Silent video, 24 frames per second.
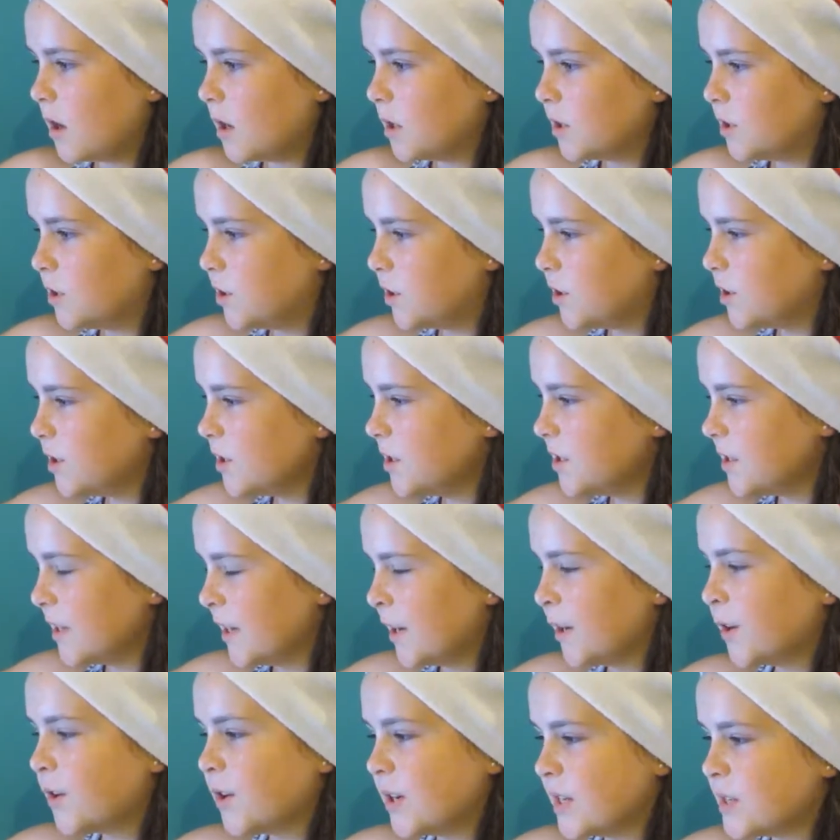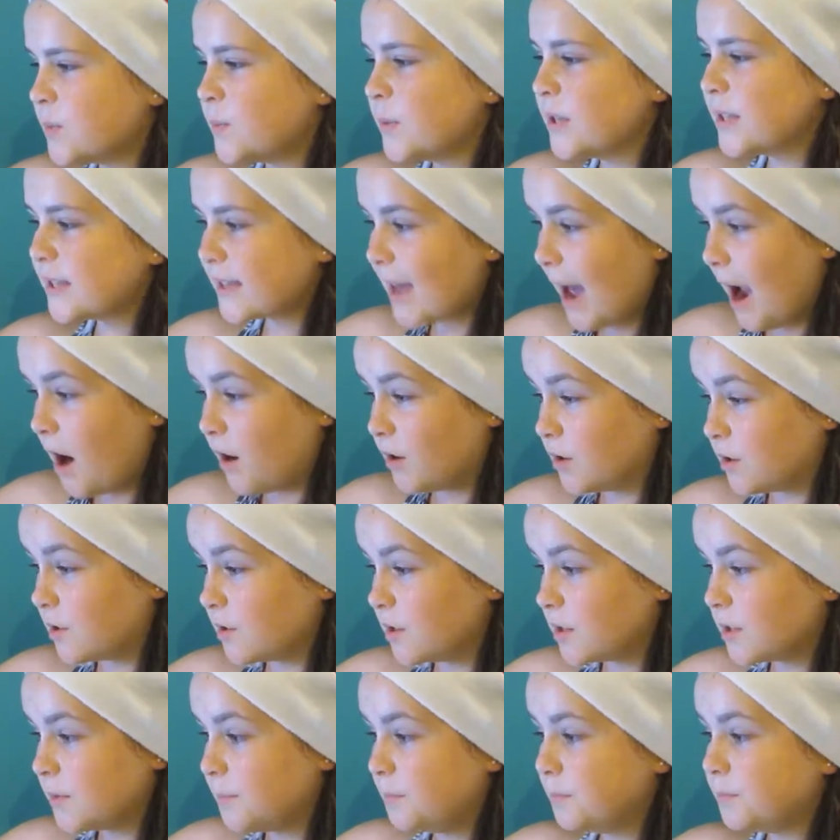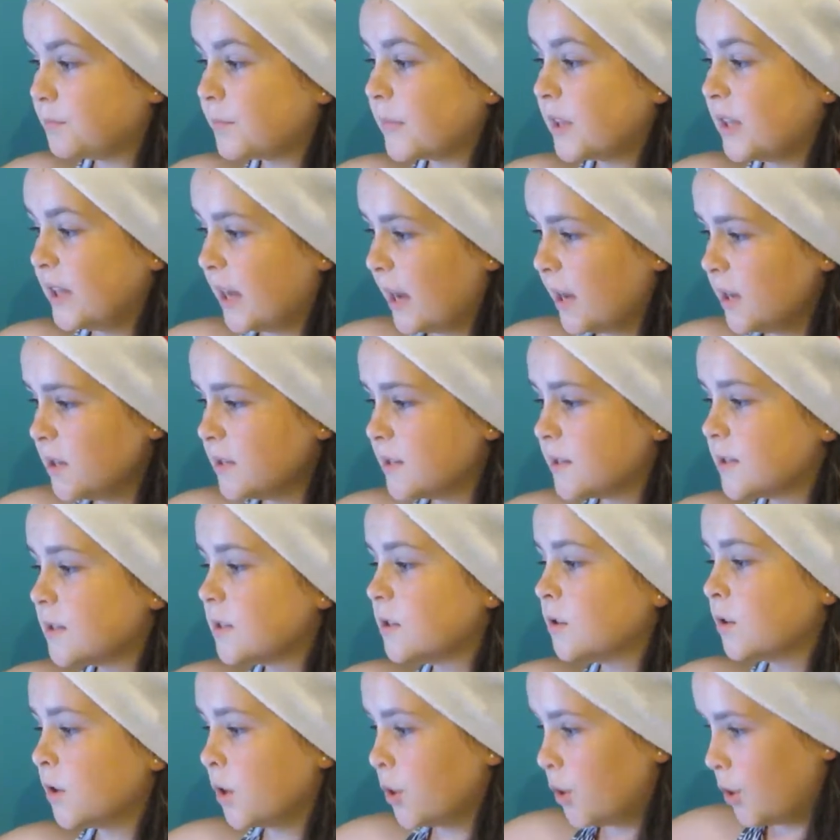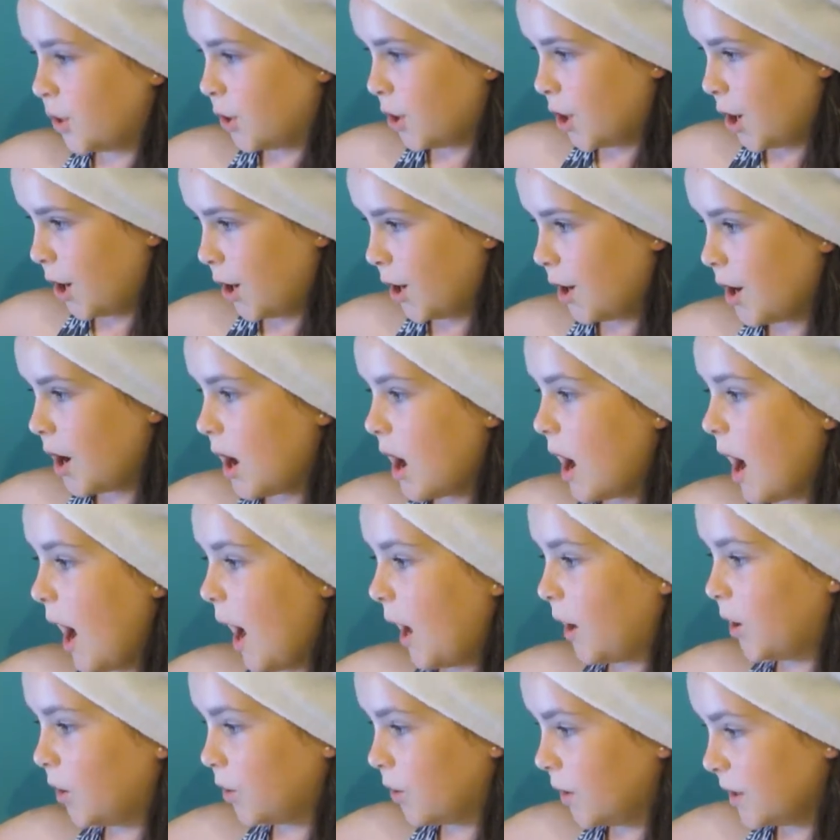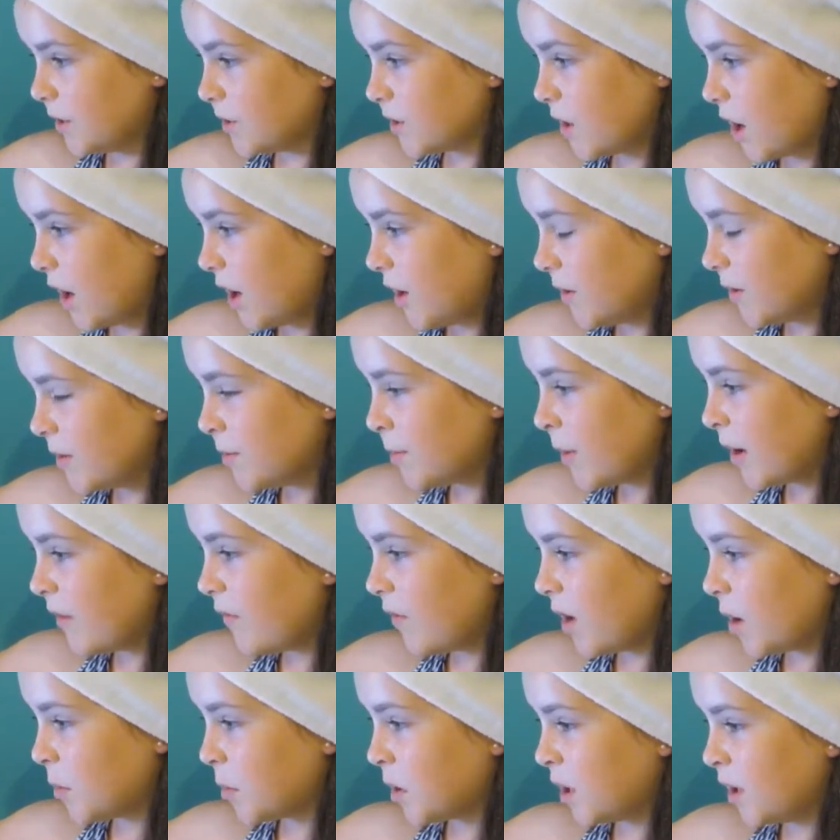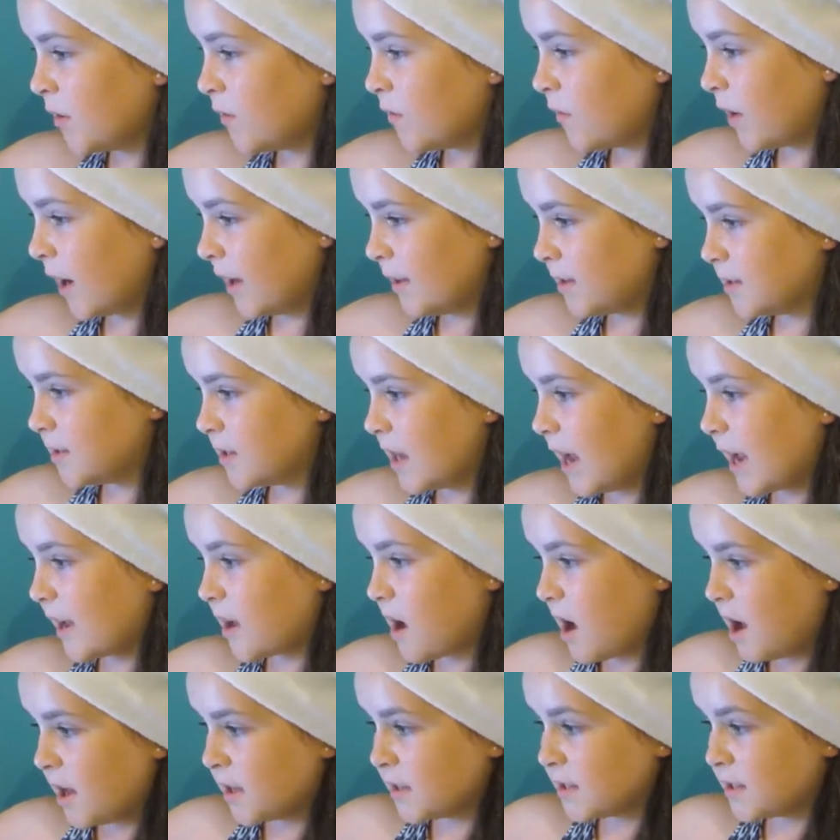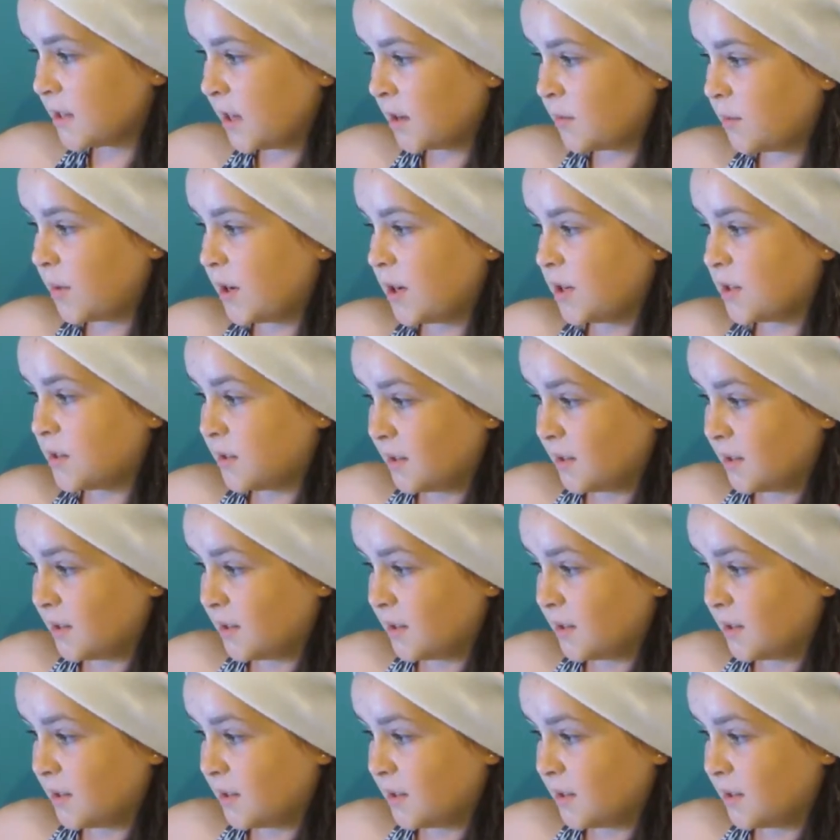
Do you sing Christmas carols? Yes? No. I always go out with my family and friends. I can't sing, but it's